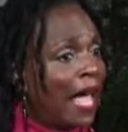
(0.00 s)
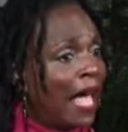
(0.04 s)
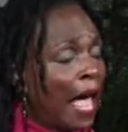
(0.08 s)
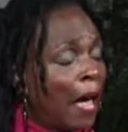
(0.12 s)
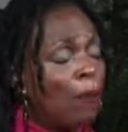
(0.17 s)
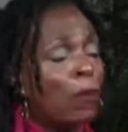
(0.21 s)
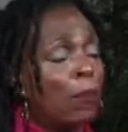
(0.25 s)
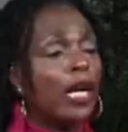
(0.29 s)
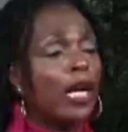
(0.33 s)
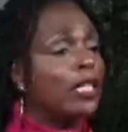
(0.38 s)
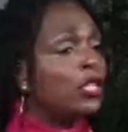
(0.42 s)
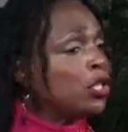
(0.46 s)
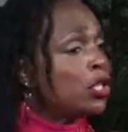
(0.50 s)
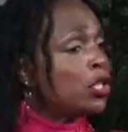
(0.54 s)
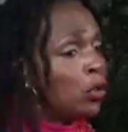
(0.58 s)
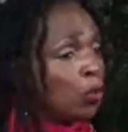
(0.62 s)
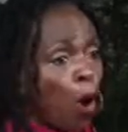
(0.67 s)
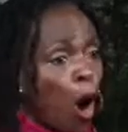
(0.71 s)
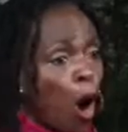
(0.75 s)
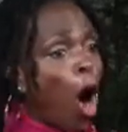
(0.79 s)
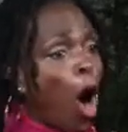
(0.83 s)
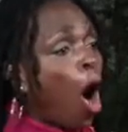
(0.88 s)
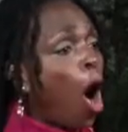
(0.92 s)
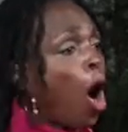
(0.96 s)
And we're going to
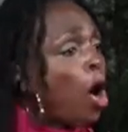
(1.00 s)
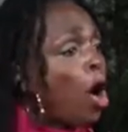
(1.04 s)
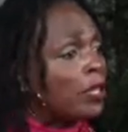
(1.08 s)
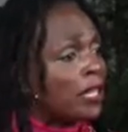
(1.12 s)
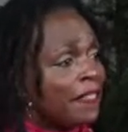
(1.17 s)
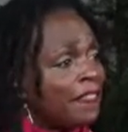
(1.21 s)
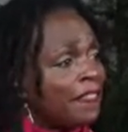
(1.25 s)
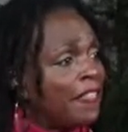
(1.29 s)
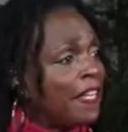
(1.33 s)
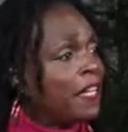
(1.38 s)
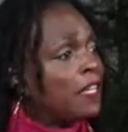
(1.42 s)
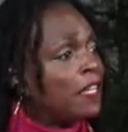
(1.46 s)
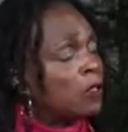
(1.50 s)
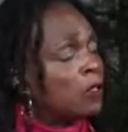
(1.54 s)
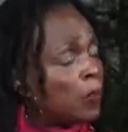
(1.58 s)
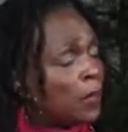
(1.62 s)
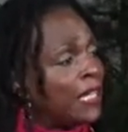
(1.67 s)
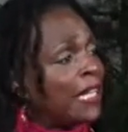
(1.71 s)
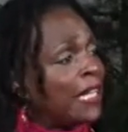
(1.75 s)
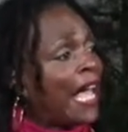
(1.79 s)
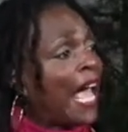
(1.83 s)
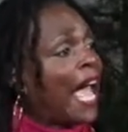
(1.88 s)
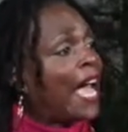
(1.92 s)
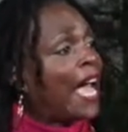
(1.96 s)
do all the things
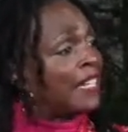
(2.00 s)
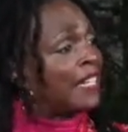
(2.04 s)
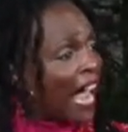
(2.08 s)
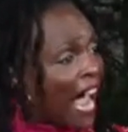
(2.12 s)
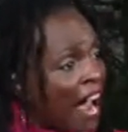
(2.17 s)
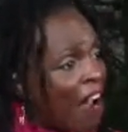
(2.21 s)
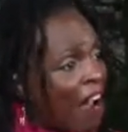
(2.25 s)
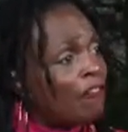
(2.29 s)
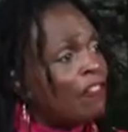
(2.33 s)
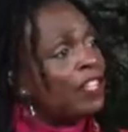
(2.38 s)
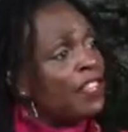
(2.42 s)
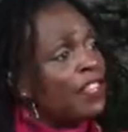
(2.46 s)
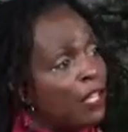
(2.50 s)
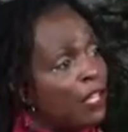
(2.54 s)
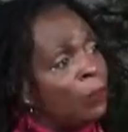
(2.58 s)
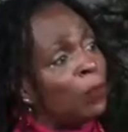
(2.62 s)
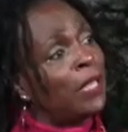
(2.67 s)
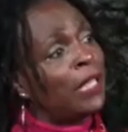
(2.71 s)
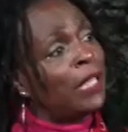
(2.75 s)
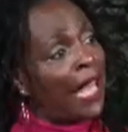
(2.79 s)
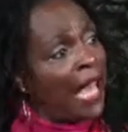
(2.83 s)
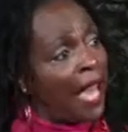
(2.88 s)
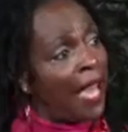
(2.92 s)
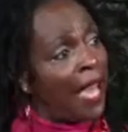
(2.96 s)
we can, everything
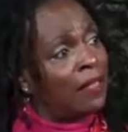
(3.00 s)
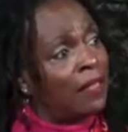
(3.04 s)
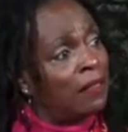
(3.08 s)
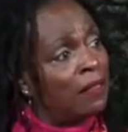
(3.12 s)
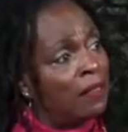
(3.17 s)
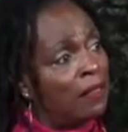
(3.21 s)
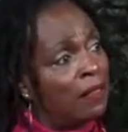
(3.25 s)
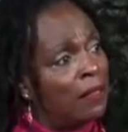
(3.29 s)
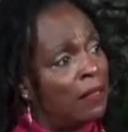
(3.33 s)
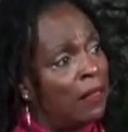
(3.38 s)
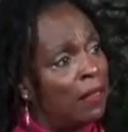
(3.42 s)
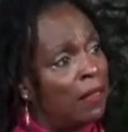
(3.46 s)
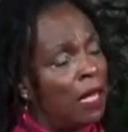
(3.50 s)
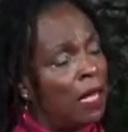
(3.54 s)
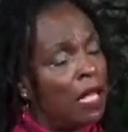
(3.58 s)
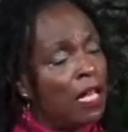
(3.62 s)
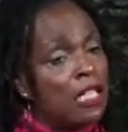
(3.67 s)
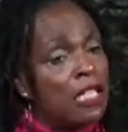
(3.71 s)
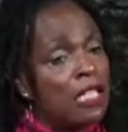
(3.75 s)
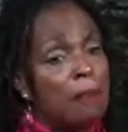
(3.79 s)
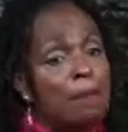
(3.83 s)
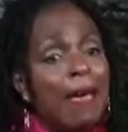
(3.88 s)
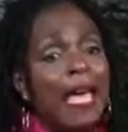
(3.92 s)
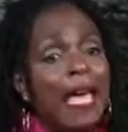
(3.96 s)
we can,
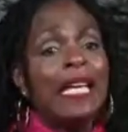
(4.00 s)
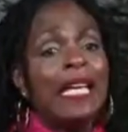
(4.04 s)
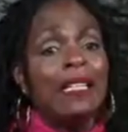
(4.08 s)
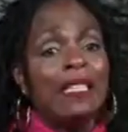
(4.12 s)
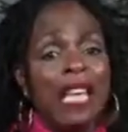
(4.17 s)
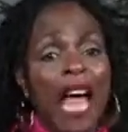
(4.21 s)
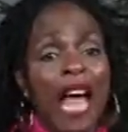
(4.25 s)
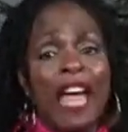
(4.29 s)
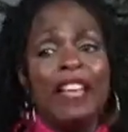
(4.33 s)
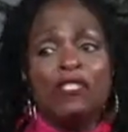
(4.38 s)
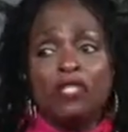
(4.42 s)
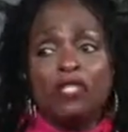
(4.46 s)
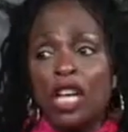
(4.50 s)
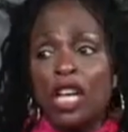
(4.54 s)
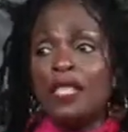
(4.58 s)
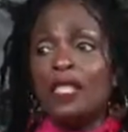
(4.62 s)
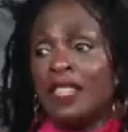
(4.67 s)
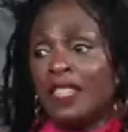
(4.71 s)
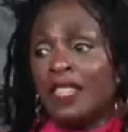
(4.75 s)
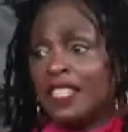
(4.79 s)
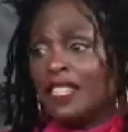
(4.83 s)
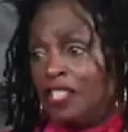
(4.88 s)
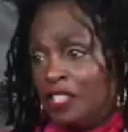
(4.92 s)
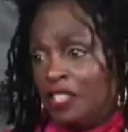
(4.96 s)
to make not
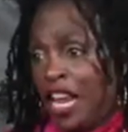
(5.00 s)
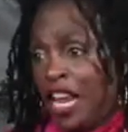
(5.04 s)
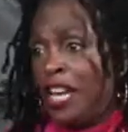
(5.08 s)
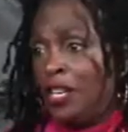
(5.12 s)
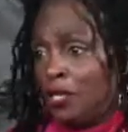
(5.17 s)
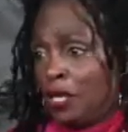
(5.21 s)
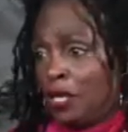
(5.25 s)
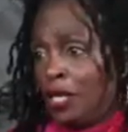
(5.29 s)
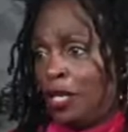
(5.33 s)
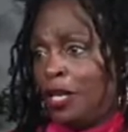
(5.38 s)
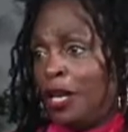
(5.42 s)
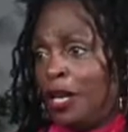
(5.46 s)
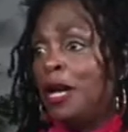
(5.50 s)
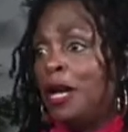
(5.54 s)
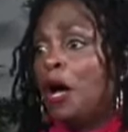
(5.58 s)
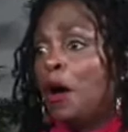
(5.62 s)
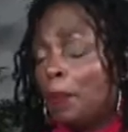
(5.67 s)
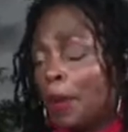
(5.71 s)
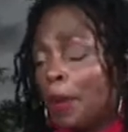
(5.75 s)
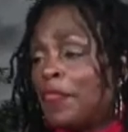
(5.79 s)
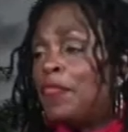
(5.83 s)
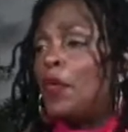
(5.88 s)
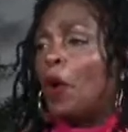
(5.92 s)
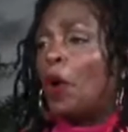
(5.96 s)
just this nation,
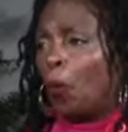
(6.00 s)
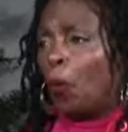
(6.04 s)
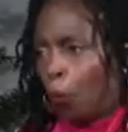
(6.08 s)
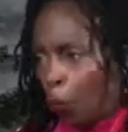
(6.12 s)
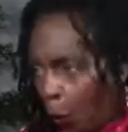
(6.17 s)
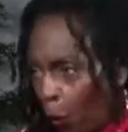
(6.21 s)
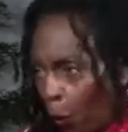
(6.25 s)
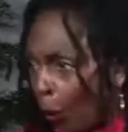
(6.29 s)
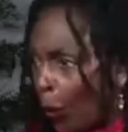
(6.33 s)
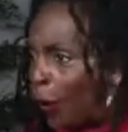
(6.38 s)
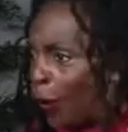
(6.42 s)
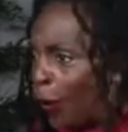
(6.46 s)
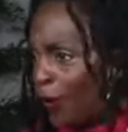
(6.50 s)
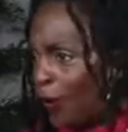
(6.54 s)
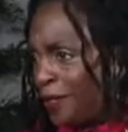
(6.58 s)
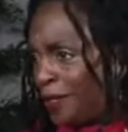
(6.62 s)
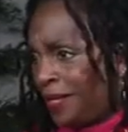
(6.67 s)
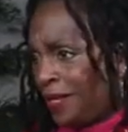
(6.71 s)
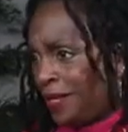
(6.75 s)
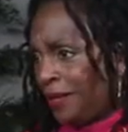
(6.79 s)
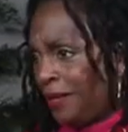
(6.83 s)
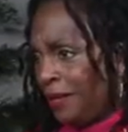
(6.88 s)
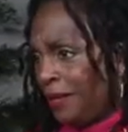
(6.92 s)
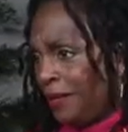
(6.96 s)
but the world,
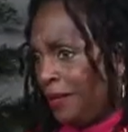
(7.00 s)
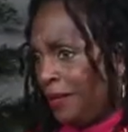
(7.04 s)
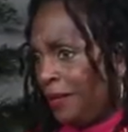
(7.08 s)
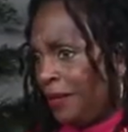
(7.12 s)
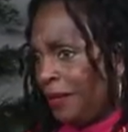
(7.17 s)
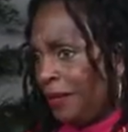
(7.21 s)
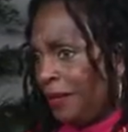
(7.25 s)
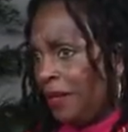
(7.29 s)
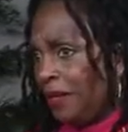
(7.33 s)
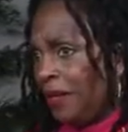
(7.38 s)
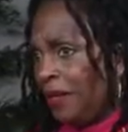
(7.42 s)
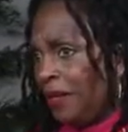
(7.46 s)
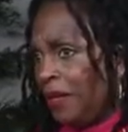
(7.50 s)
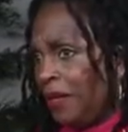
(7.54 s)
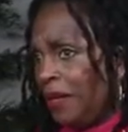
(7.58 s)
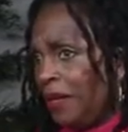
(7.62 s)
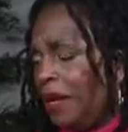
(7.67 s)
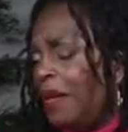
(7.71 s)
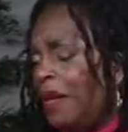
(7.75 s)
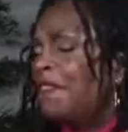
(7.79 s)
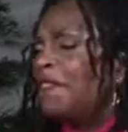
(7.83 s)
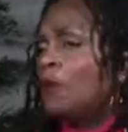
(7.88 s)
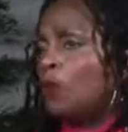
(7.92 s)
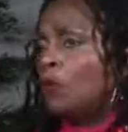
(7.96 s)

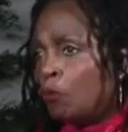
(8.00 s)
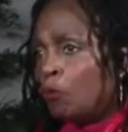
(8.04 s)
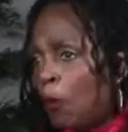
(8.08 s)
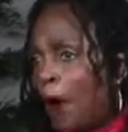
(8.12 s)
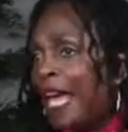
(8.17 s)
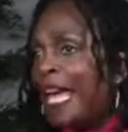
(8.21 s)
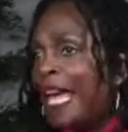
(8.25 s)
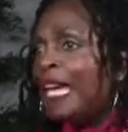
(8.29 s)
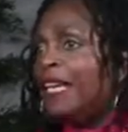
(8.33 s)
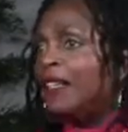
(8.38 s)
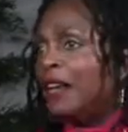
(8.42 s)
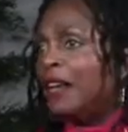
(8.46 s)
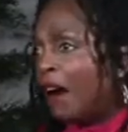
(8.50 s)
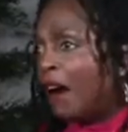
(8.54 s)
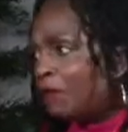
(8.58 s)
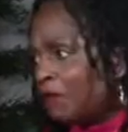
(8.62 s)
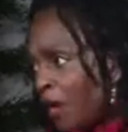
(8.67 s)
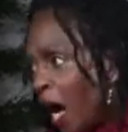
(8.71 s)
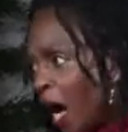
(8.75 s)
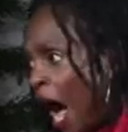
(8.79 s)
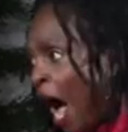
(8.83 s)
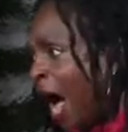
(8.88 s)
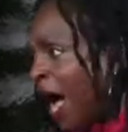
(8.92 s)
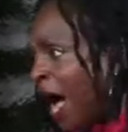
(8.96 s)
the reign
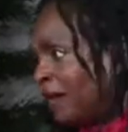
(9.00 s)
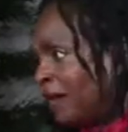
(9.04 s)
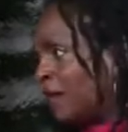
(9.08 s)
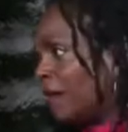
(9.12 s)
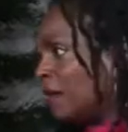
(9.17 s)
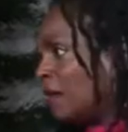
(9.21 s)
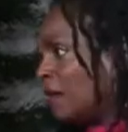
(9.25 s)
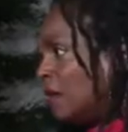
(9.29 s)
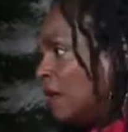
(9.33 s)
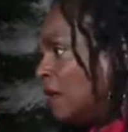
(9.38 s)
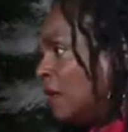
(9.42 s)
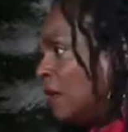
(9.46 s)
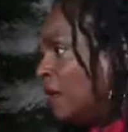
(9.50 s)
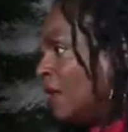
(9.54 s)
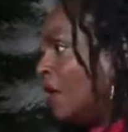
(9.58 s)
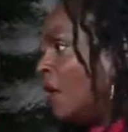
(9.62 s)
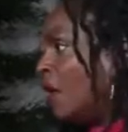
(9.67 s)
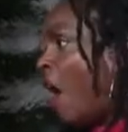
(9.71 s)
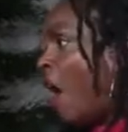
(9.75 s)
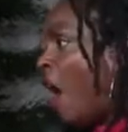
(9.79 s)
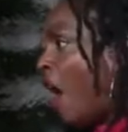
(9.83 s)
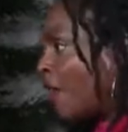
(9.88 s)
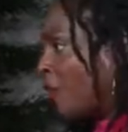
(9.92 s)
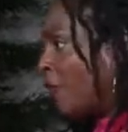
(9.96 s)
of God
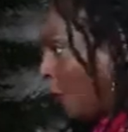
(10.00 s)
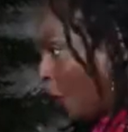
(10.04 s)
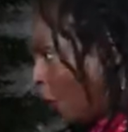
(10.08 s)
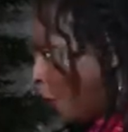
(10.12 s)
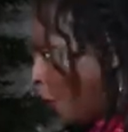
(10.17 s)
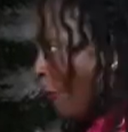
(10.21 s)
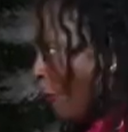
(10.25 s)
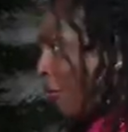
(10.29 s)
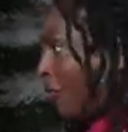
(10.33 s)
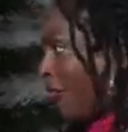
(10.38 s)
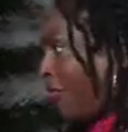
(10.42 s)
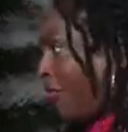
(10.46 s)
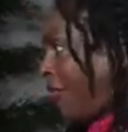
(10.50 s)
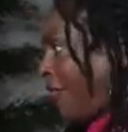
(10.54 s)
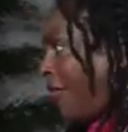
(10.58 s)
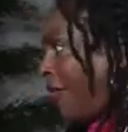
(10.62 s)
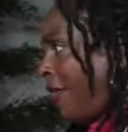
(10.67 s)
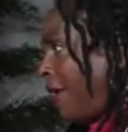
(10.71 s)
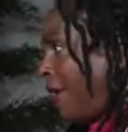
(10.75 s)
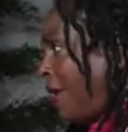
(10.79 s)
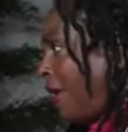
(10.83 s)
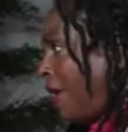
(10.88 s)
on earth.